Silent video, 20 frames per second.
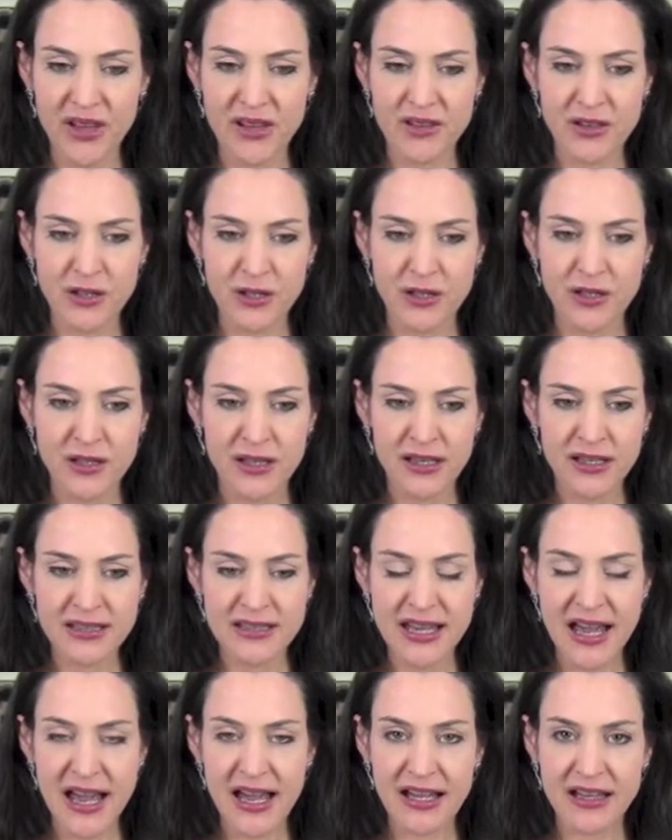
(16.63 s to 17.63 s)
The
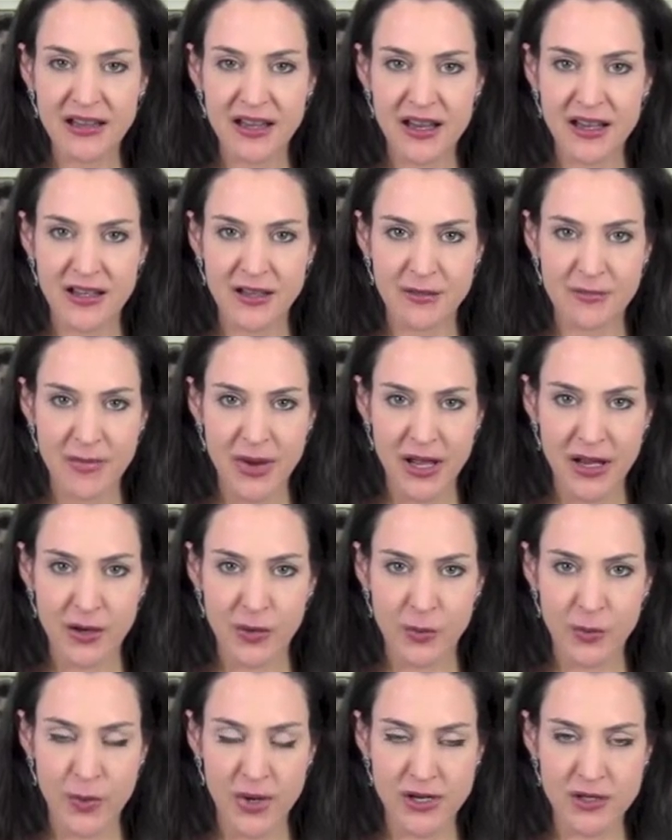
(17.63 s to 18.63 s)
tagline of my
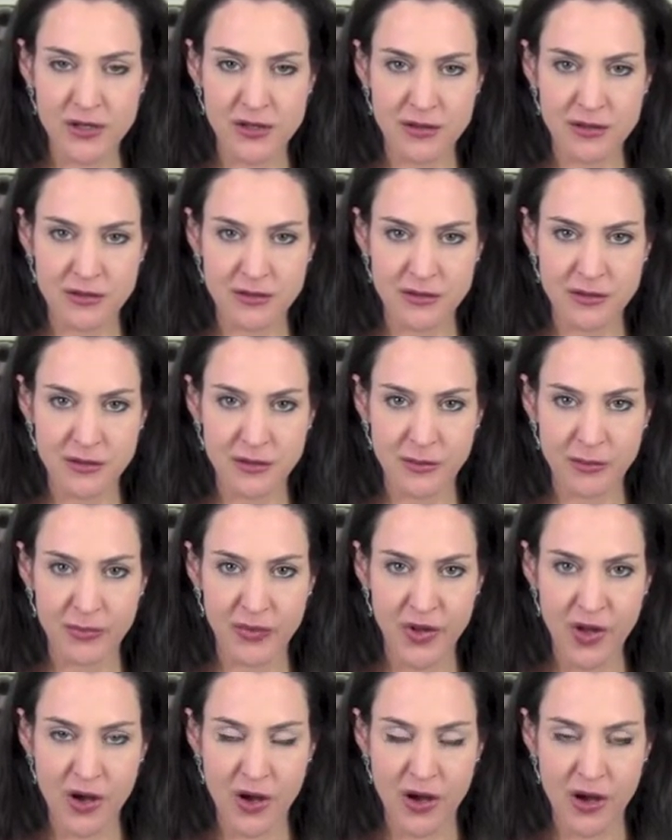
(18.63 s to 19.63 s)
original
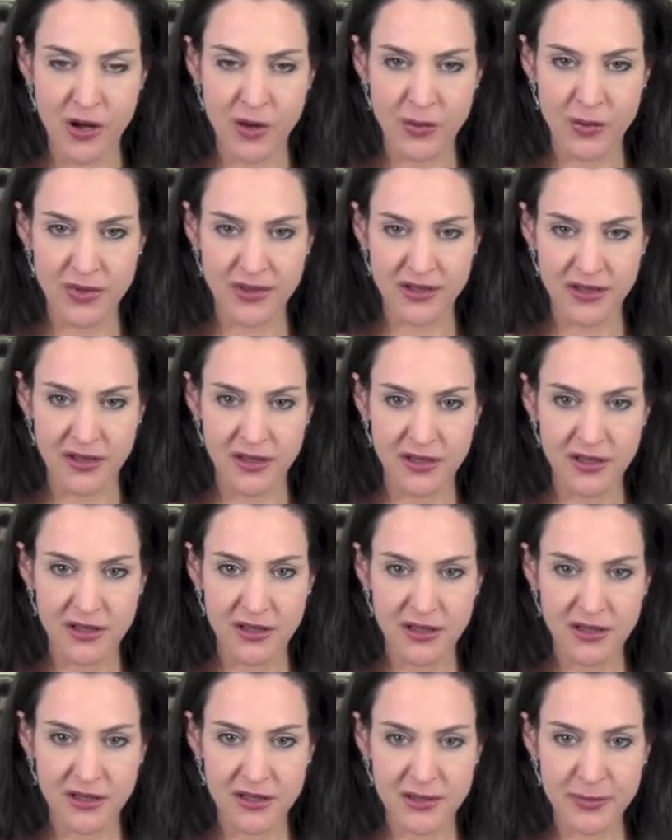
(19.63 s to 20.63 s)
blog was a
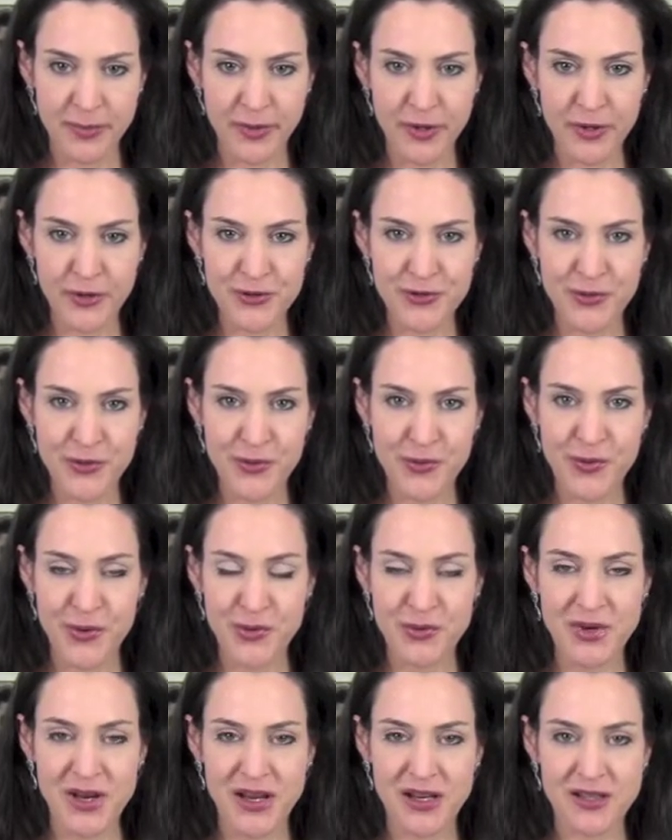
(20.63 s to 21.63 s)
spiritual
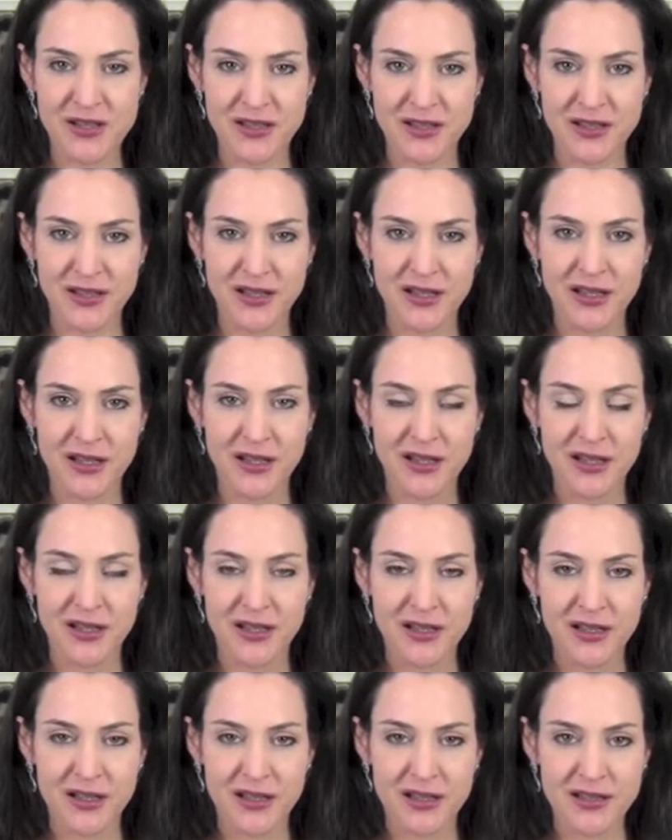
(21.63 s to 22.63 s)
quotation
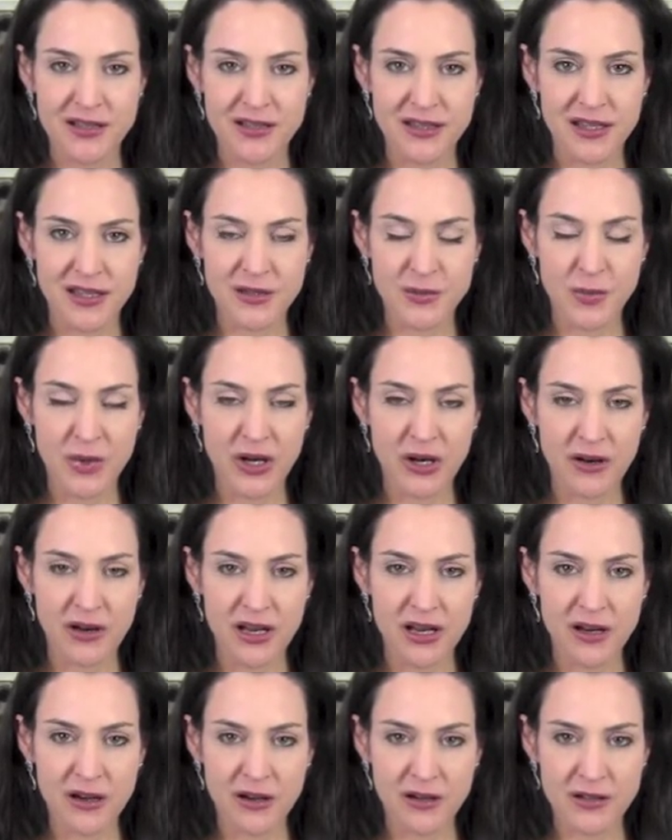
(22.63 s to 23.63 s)
that says, "We are
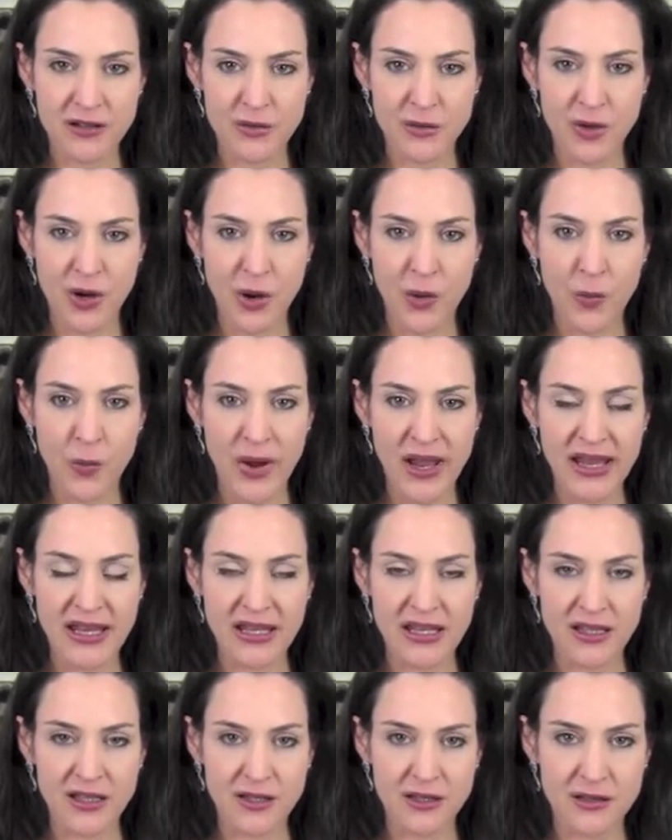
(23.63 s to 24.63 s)
here to
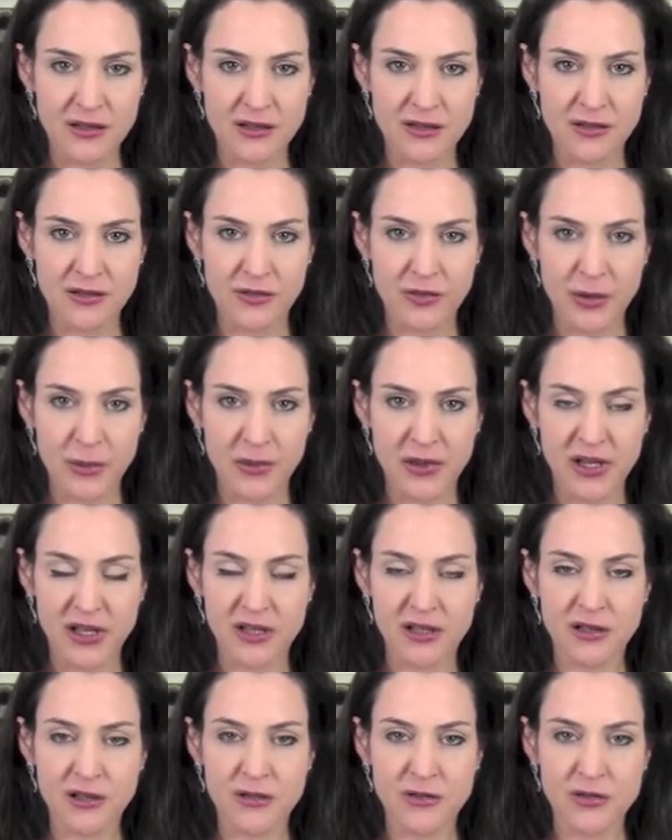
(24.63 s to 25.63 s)
awaken from the
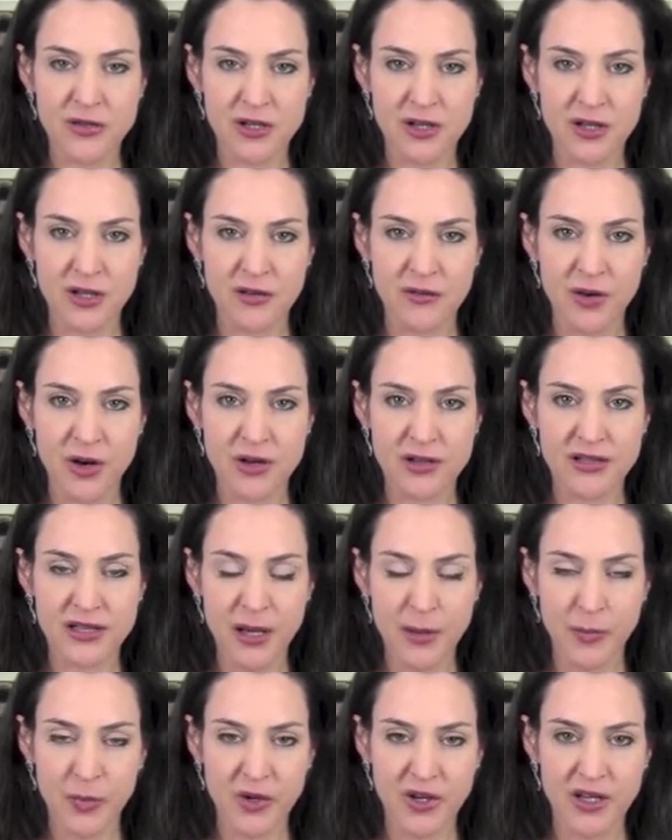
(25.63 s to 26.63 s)
illusion of our
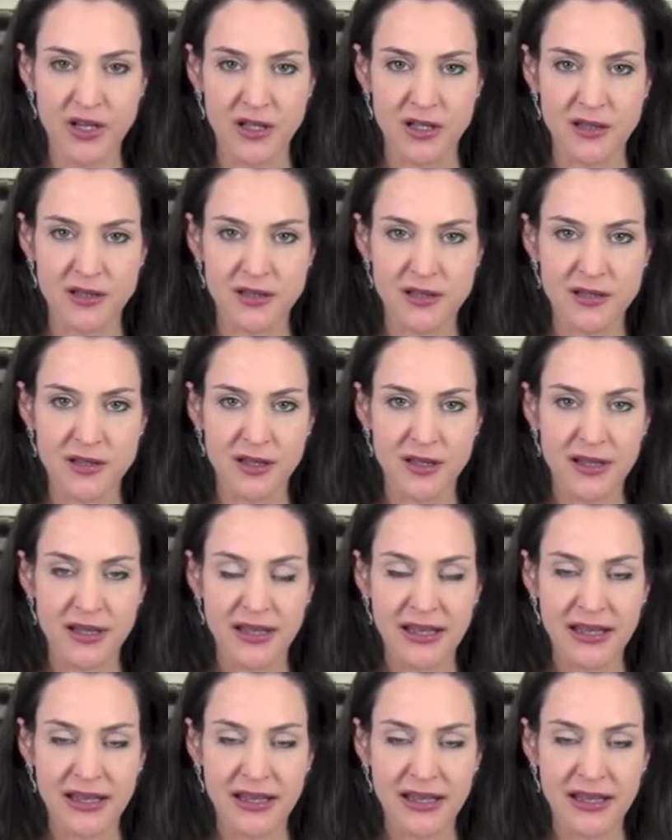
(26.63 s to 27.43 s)
separateness."